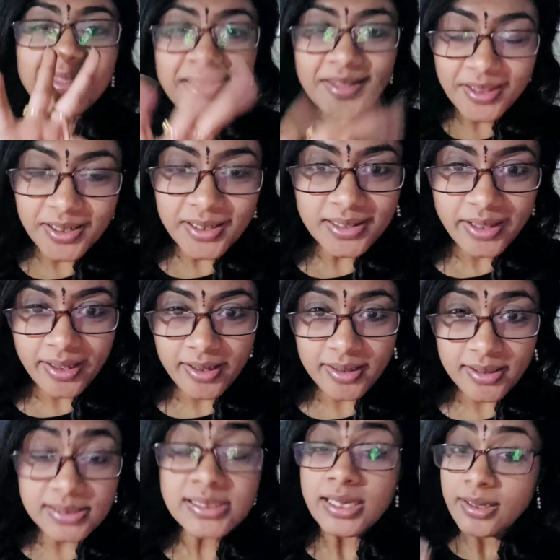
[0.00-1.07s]
The third thing
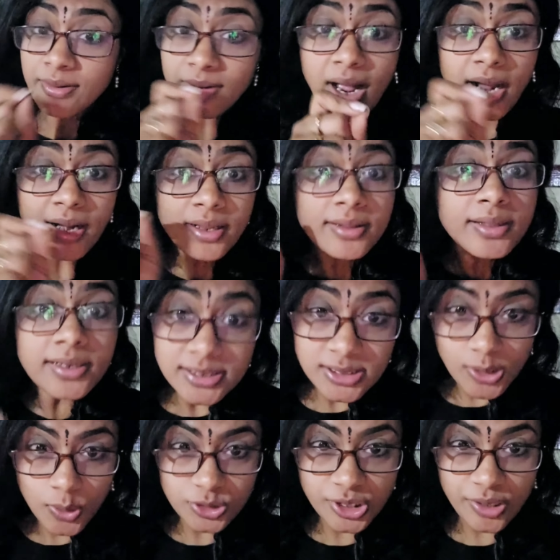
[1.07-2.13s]
is regarding the
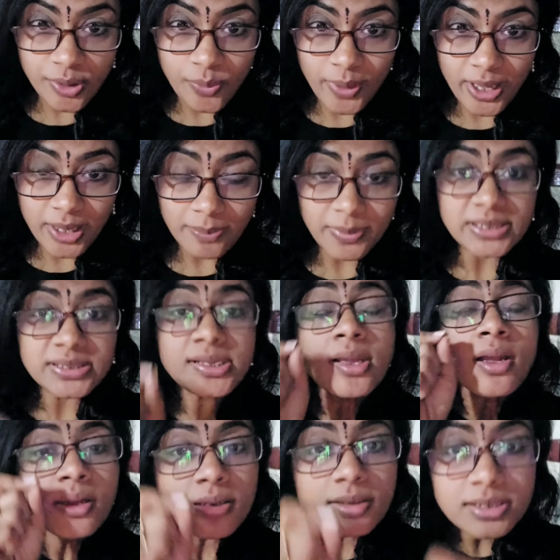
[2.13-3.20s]
disclosure requirements.
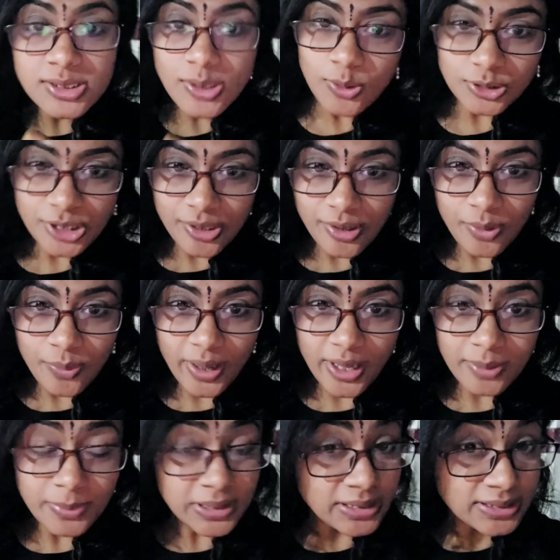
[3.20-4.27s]
Disclosure
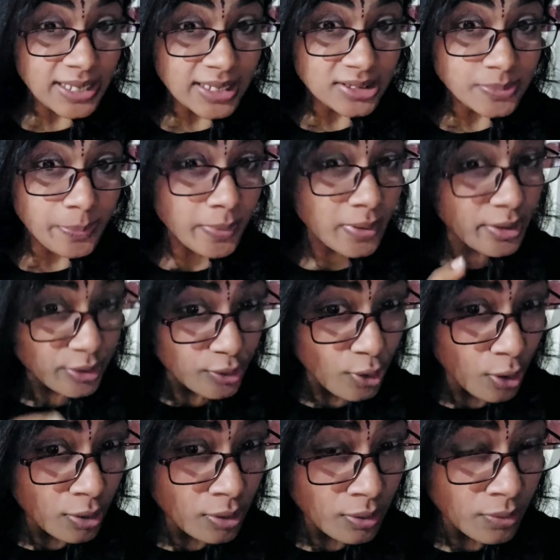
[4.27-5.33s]
requirement is as per
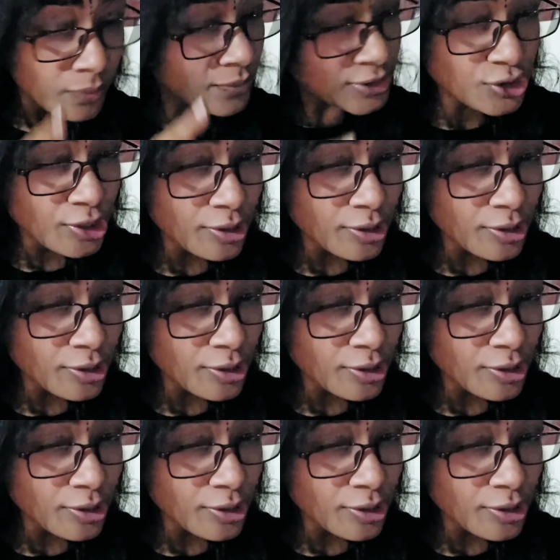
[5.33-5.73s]
your which